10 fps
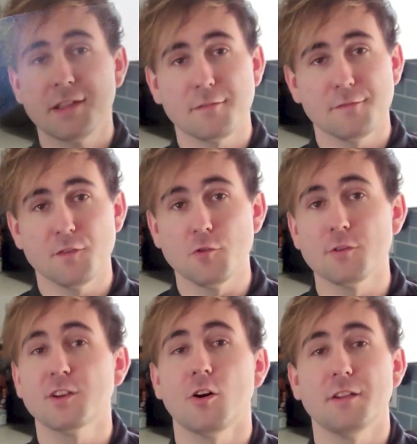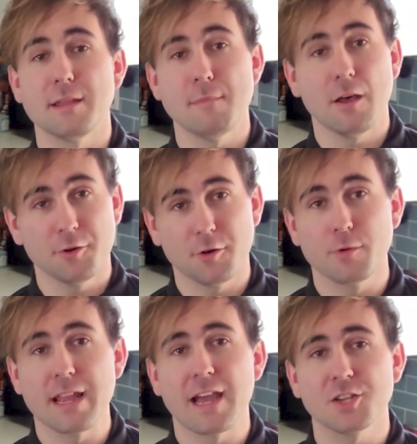of food, called a Maillard
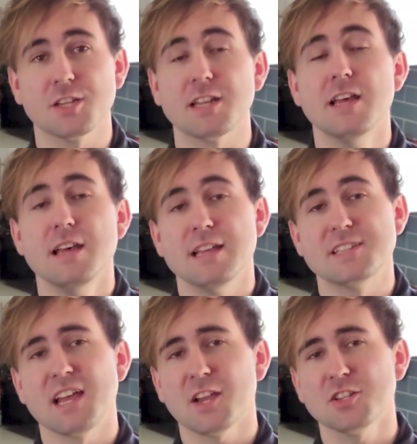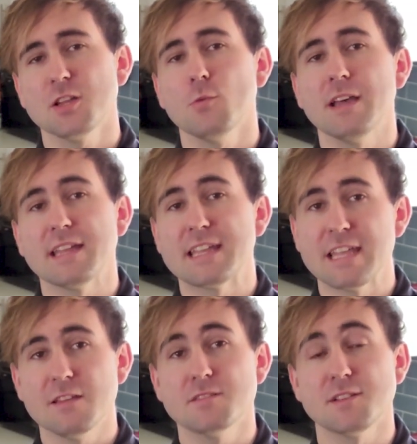reaction, is actually what
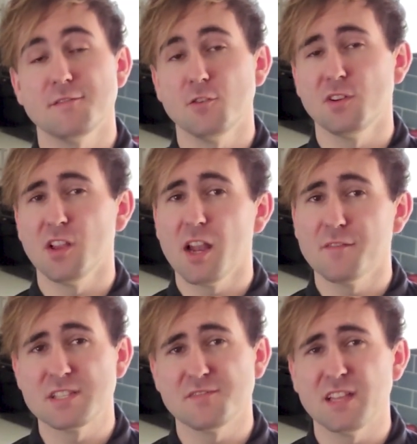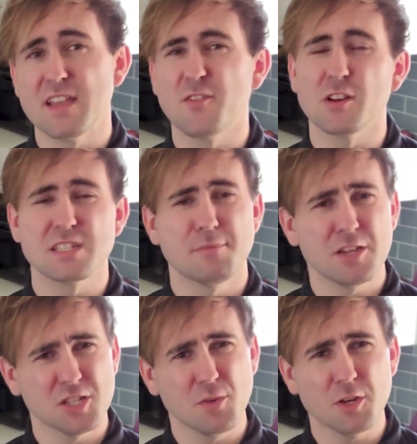gives the food a lot of its flavor,
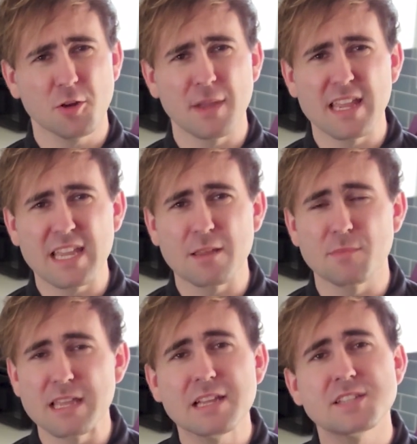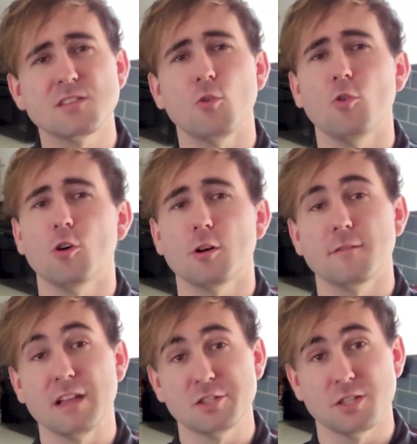especially when you're making meats or
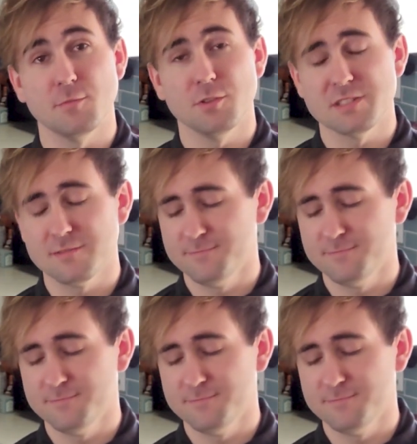vegetables.